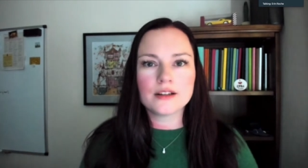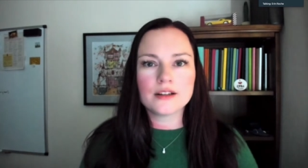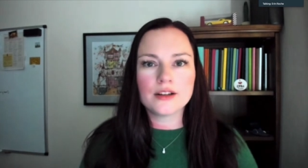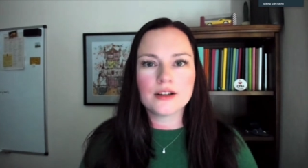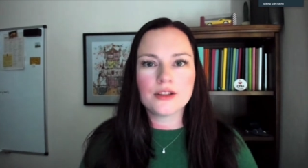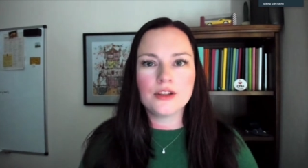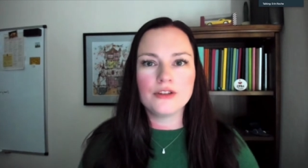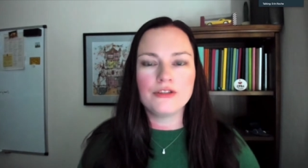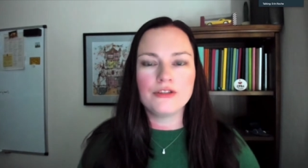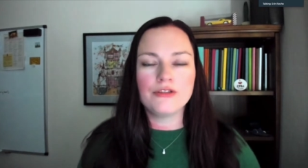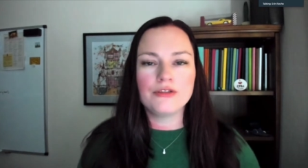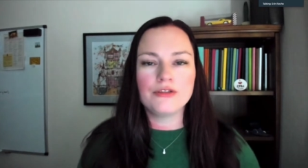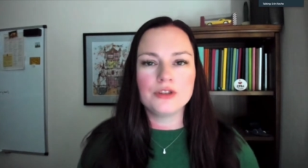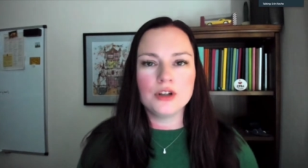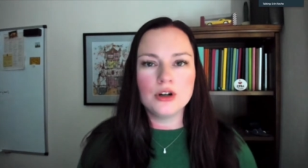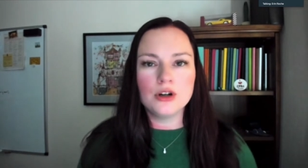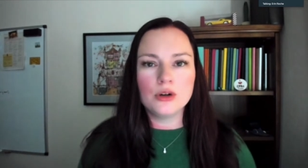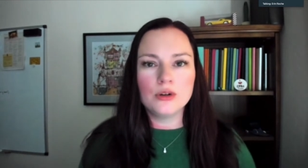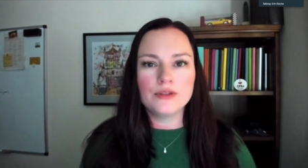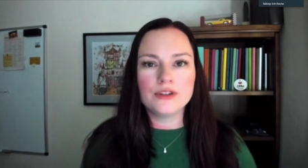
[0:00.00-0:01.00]
the
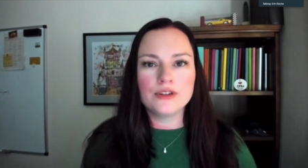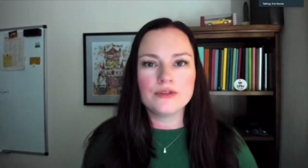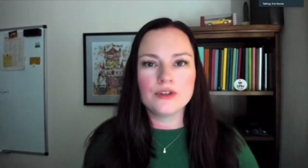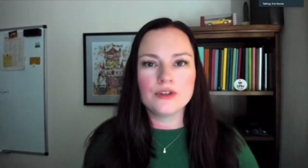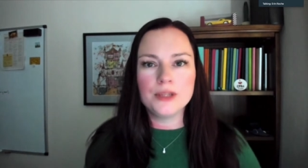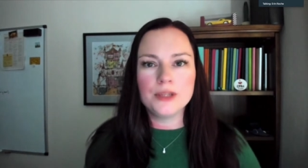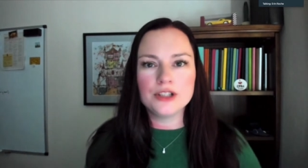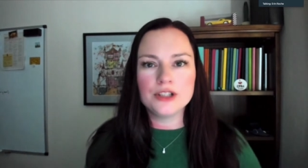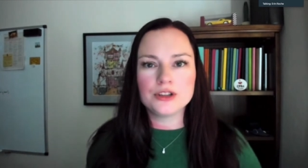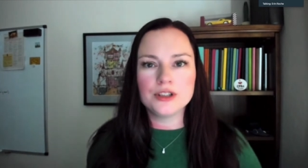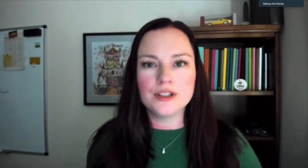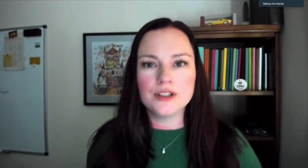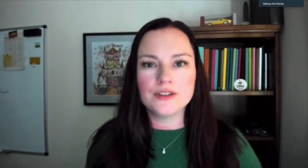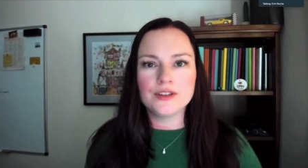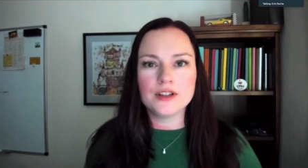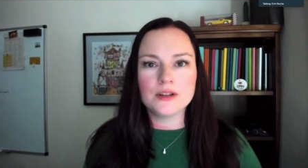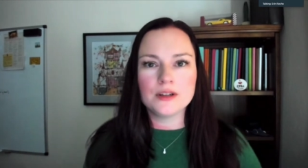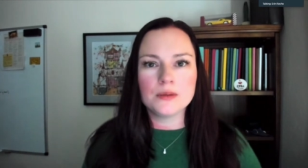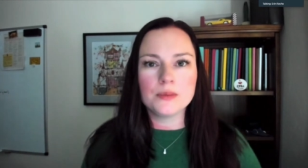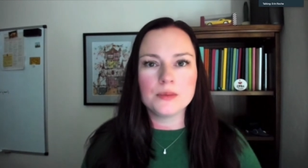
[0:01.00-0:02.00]
flow of information is
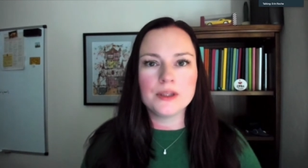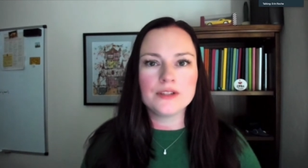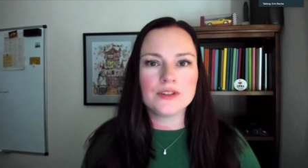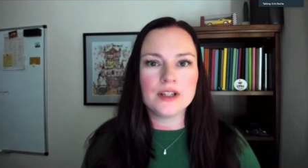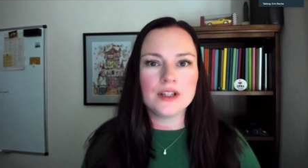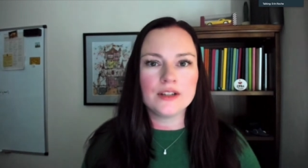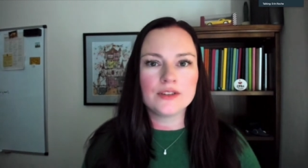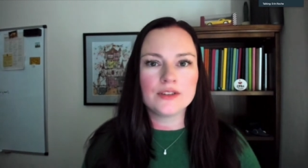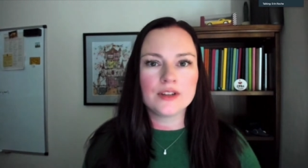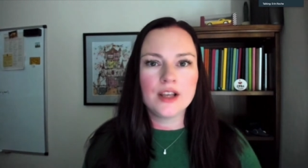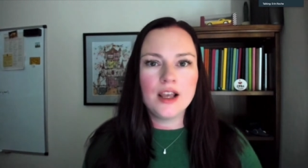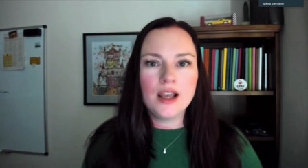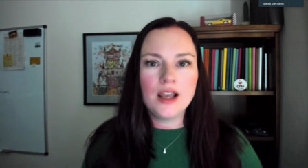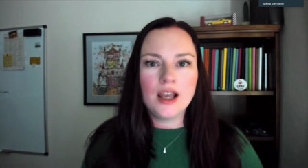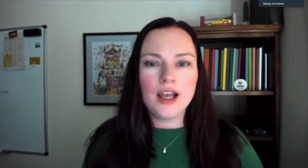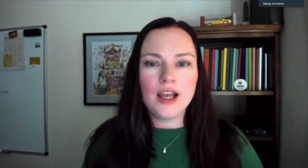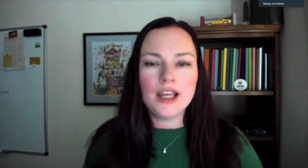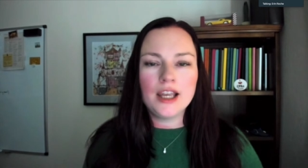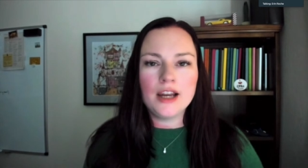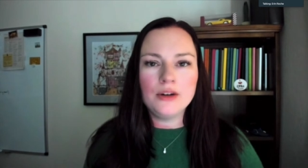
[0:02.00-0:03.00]
in the business,
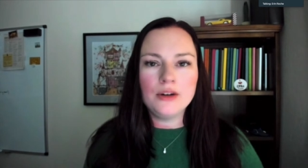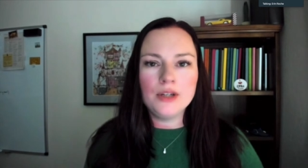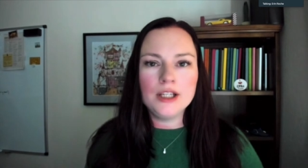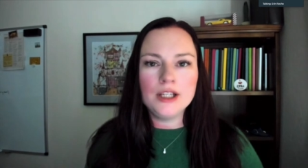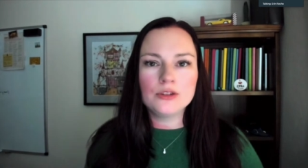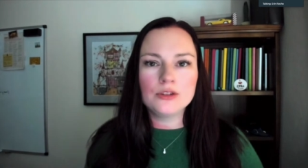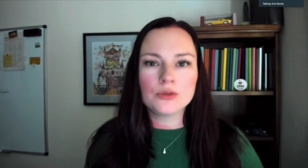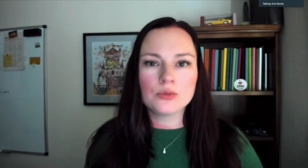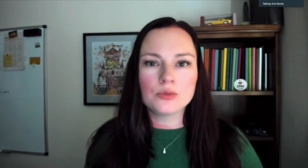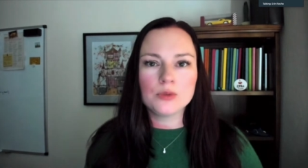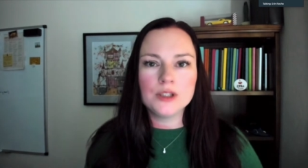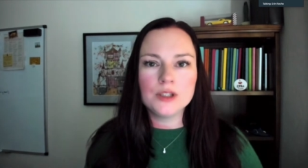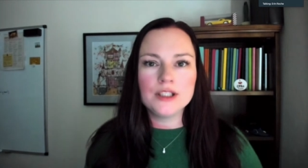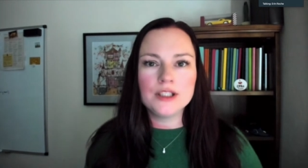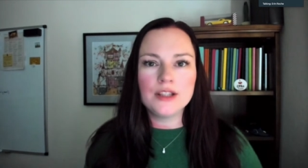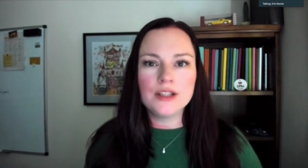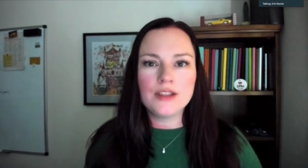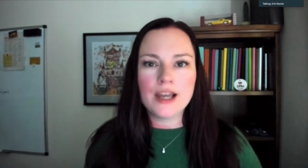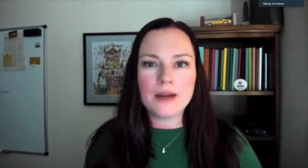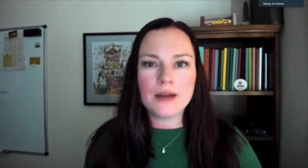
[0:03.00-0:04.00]
accounting is
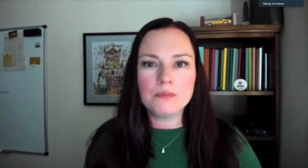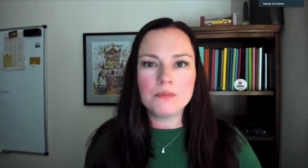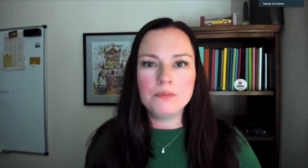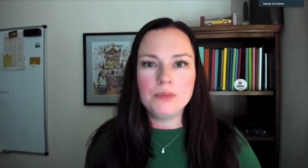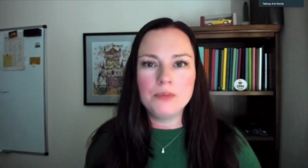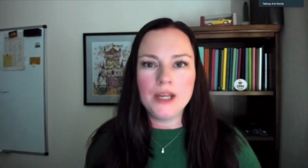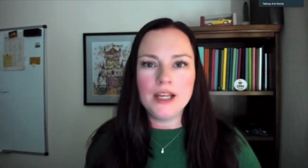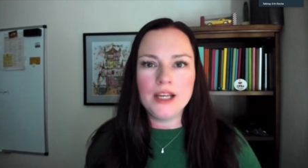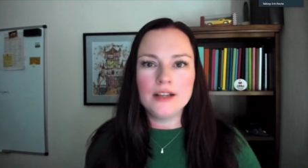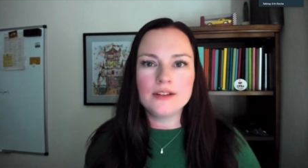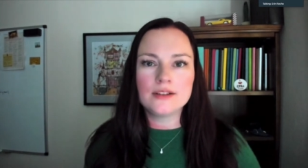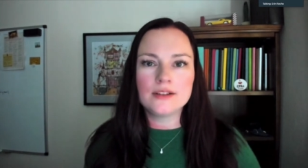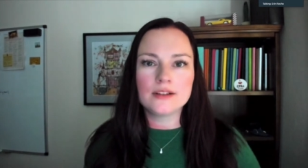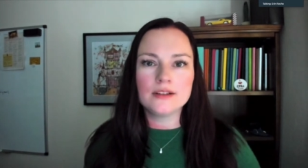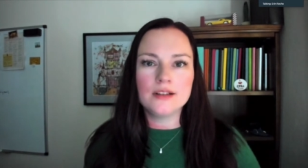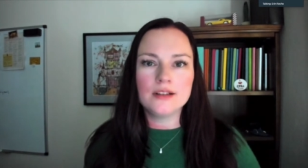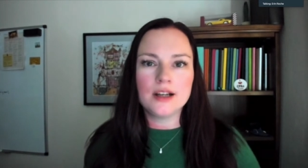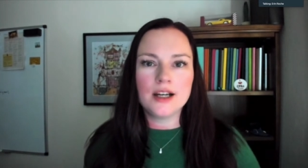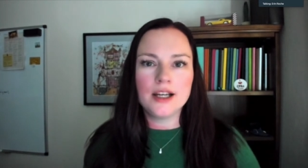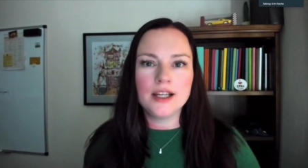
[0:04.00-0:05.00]
really that
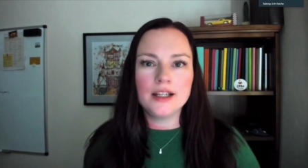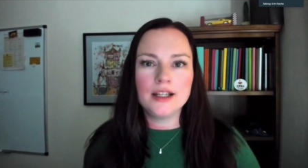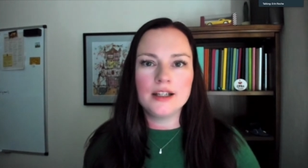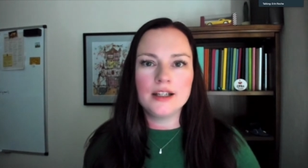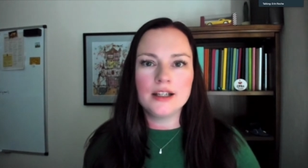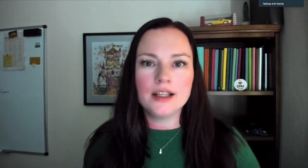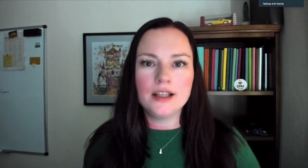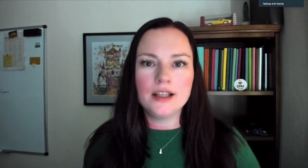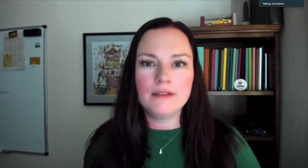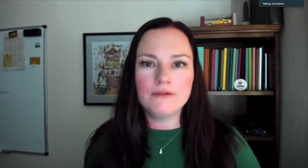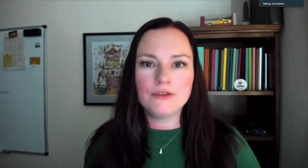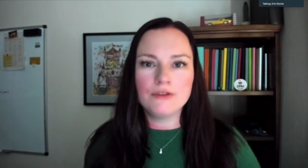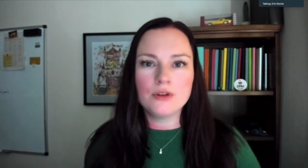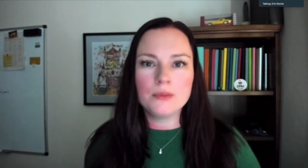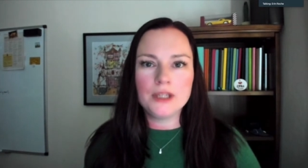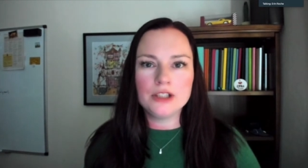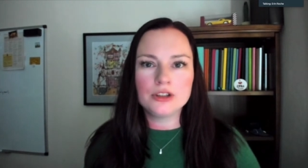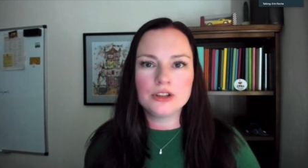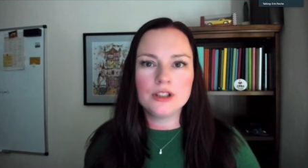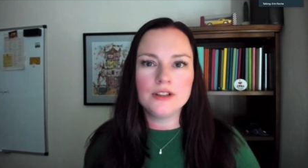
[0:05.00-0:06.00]
baseline
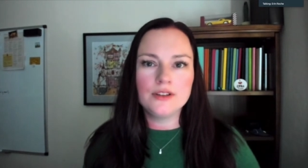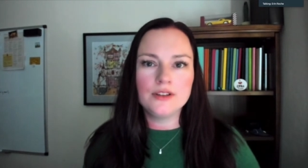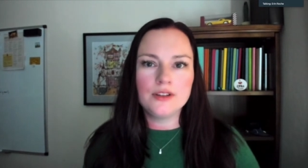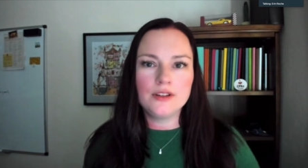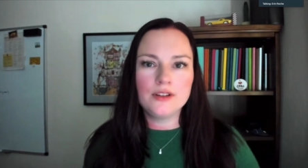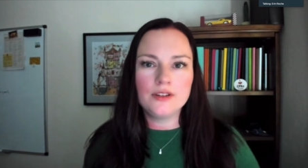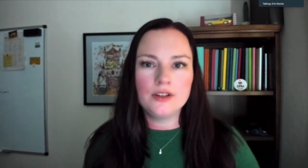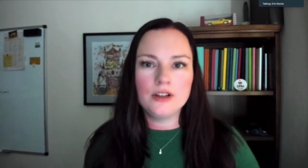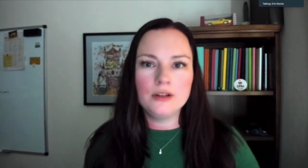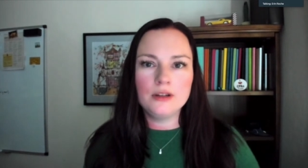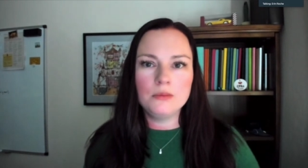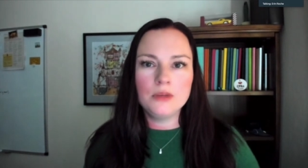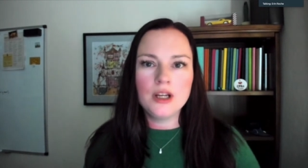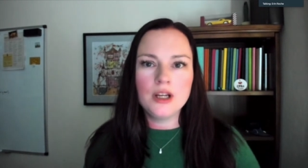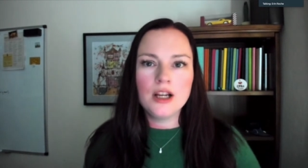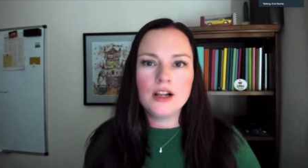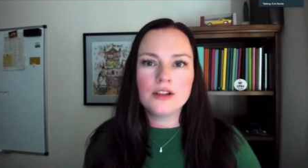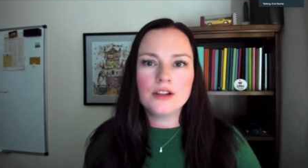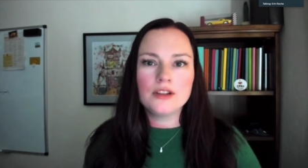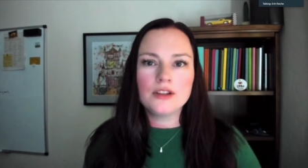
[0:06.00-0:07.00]
information system
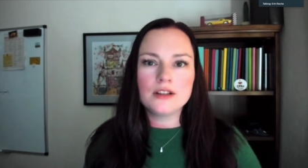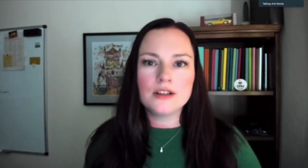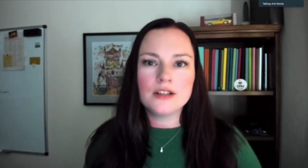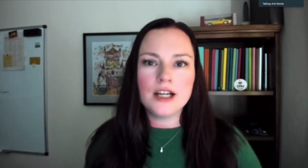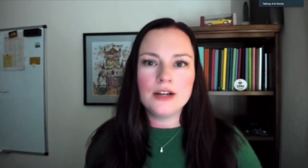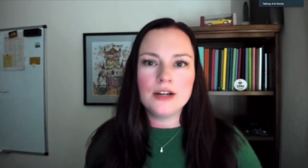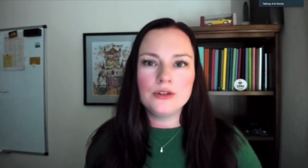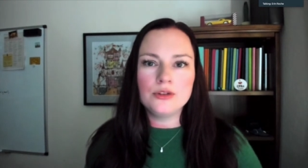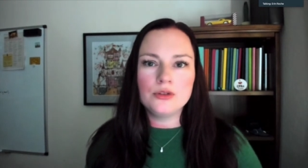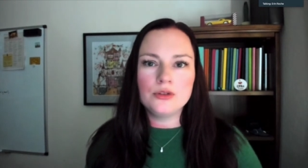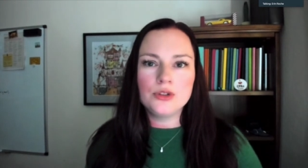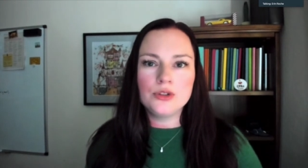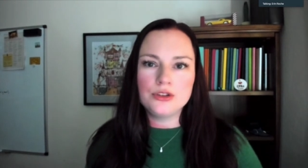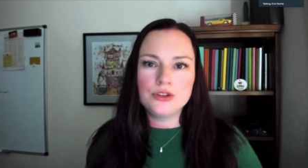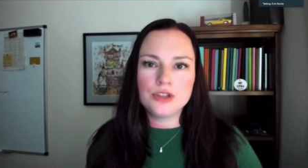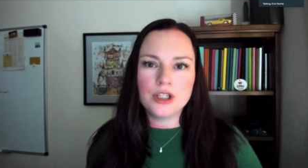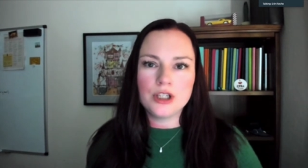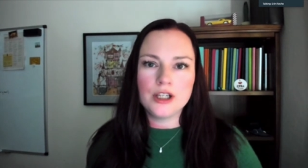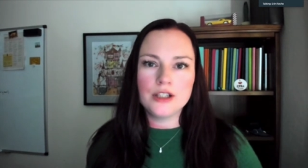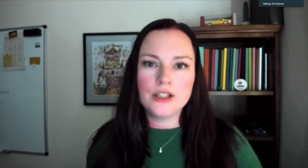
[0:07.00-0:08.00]
that allows you to
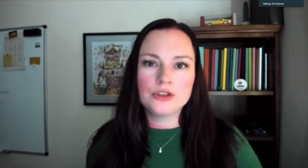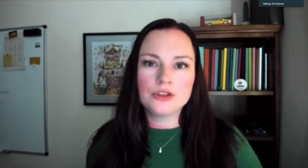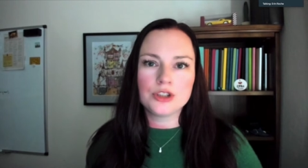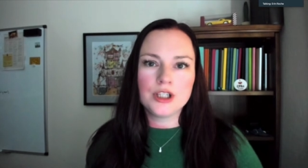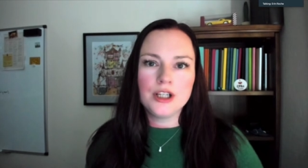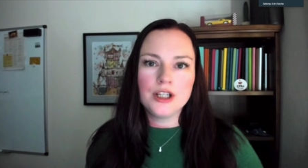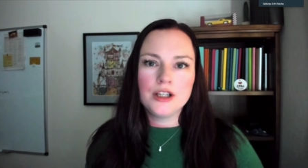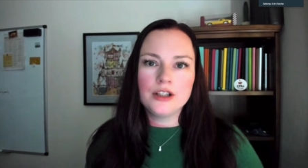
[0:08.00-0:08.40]
judge,